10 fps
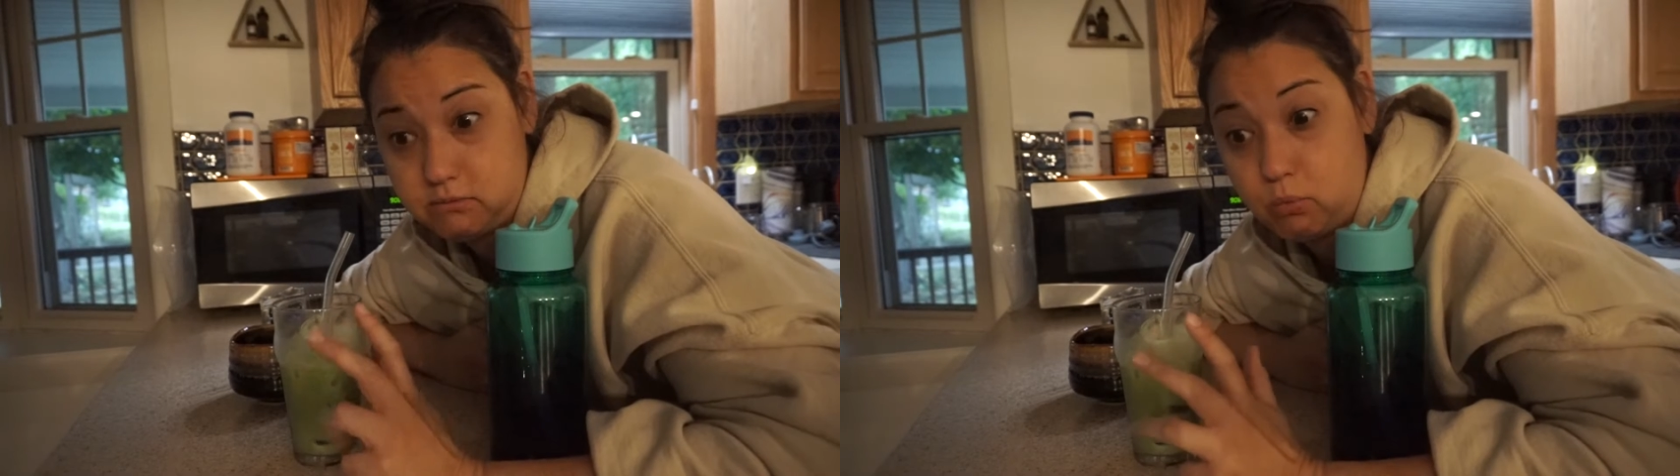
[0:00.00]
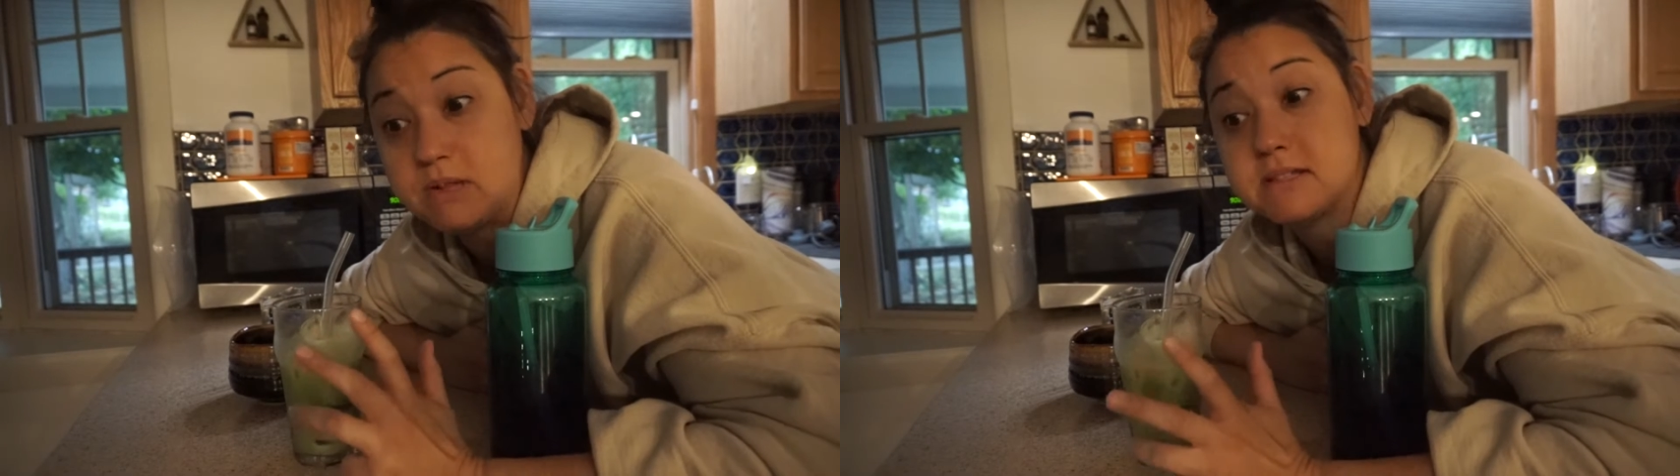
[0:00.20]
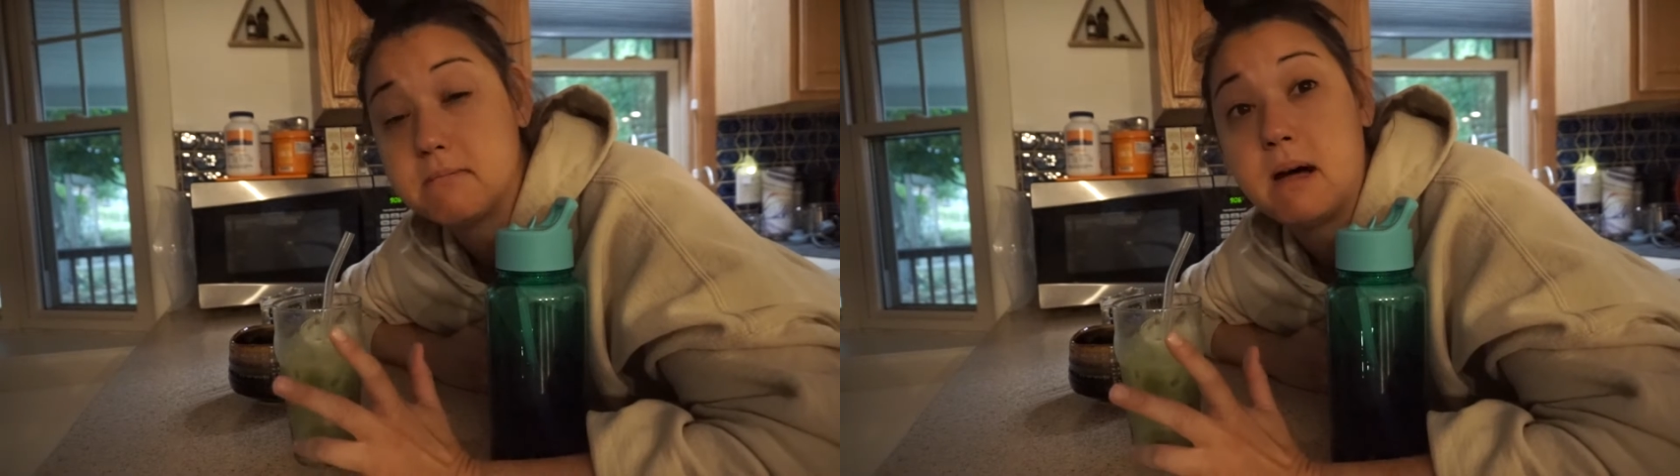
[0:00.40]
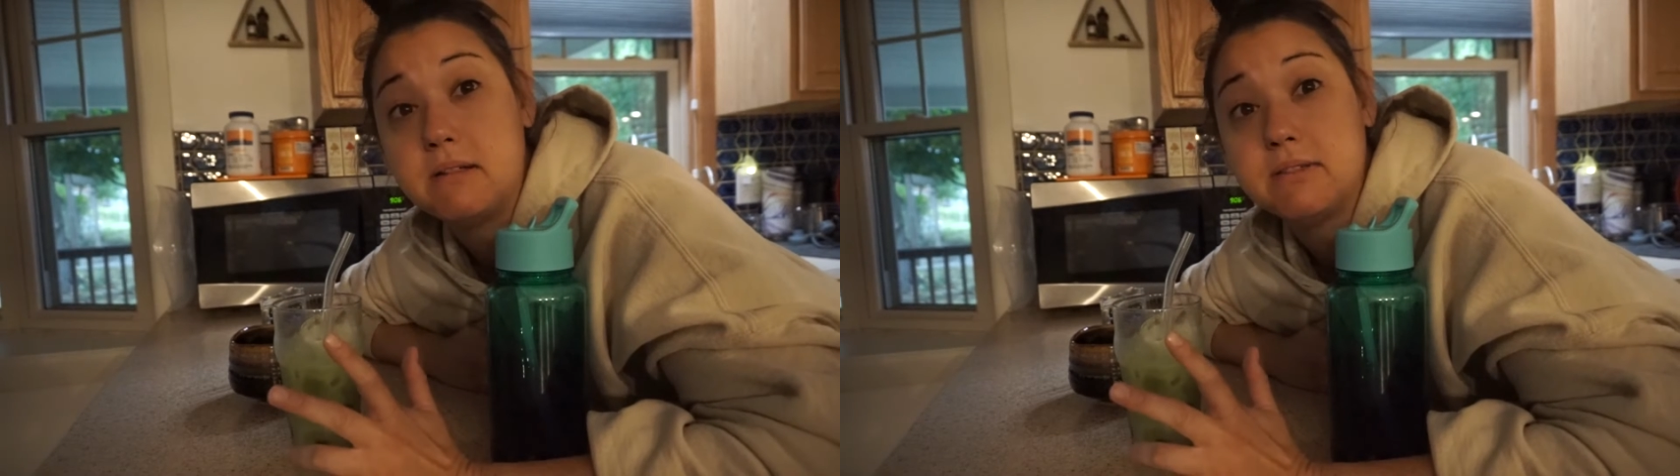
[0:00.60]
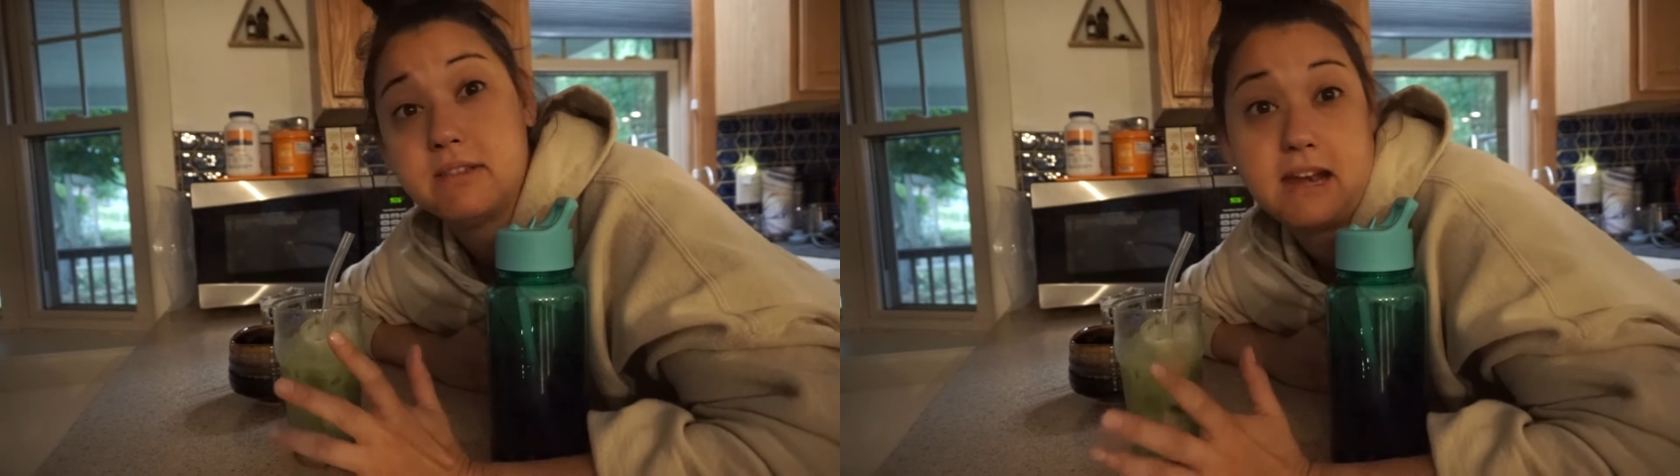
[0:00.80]
once a
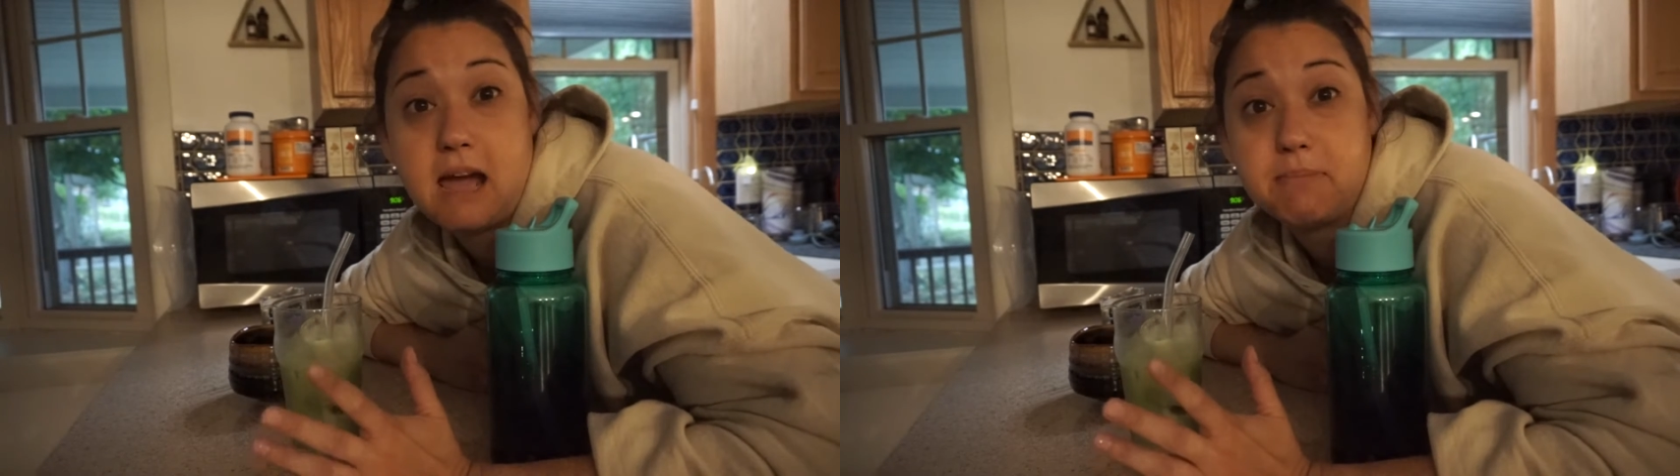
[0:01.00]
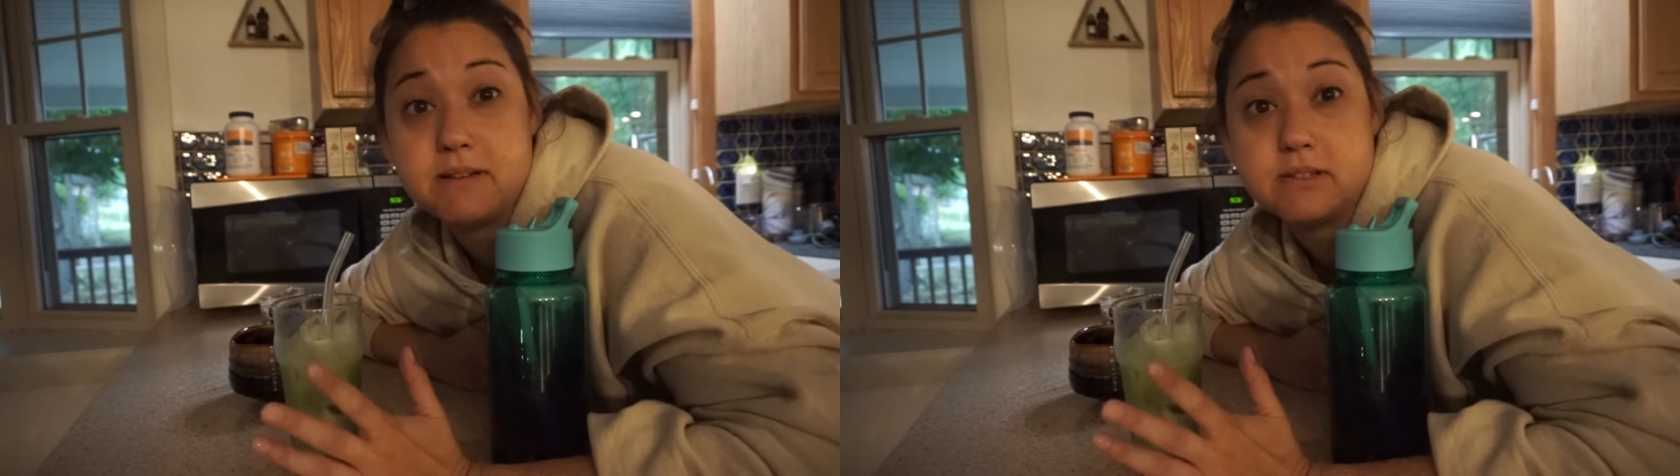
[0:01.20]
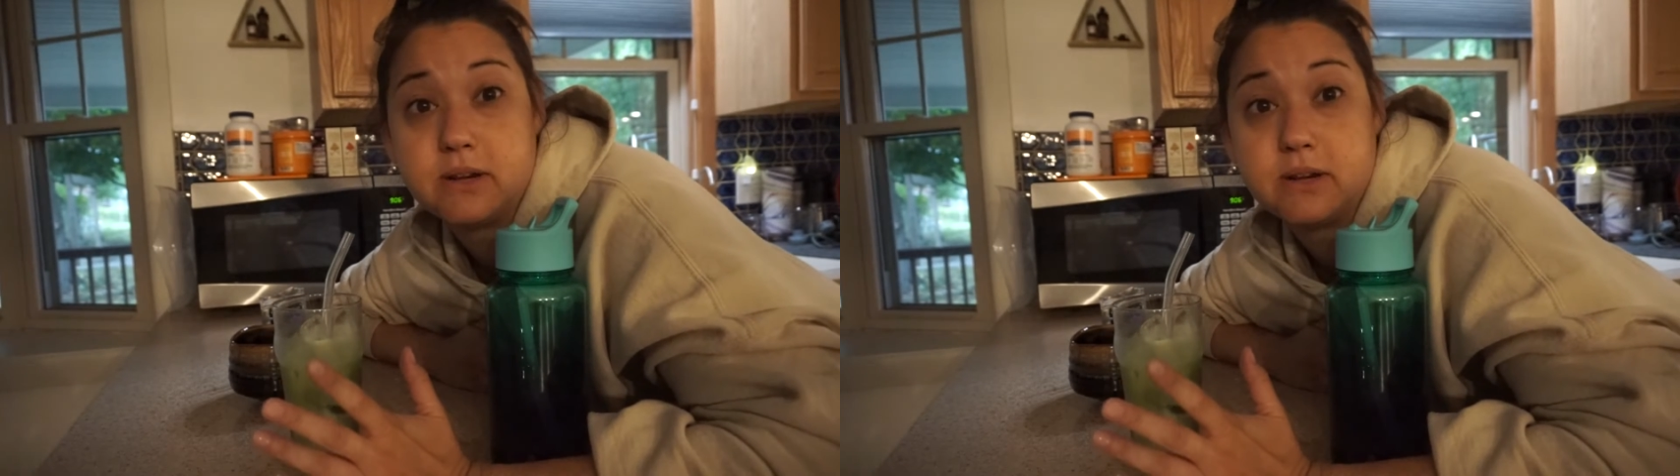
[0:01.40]
month it happens,